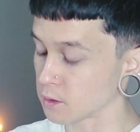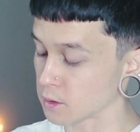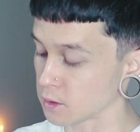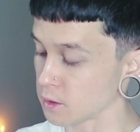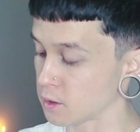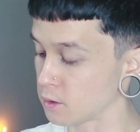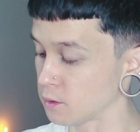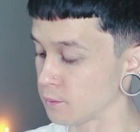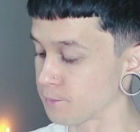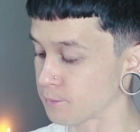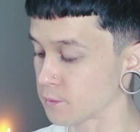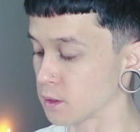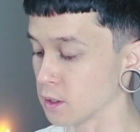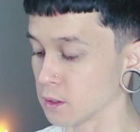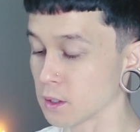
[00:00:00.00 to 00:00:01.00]
you know,
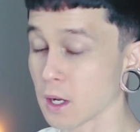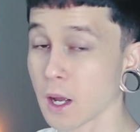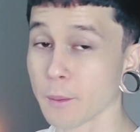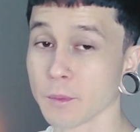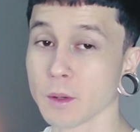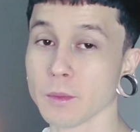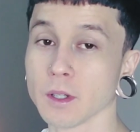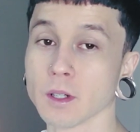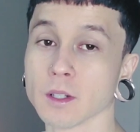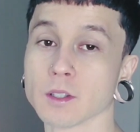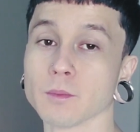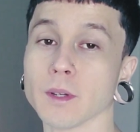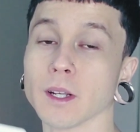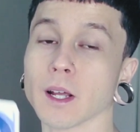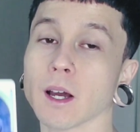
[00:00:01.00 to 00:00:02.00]
look, I'm going to be honest,
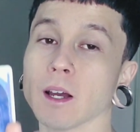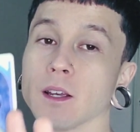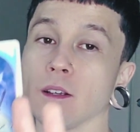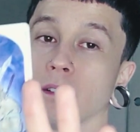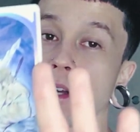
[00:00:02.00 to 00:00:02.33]
man. I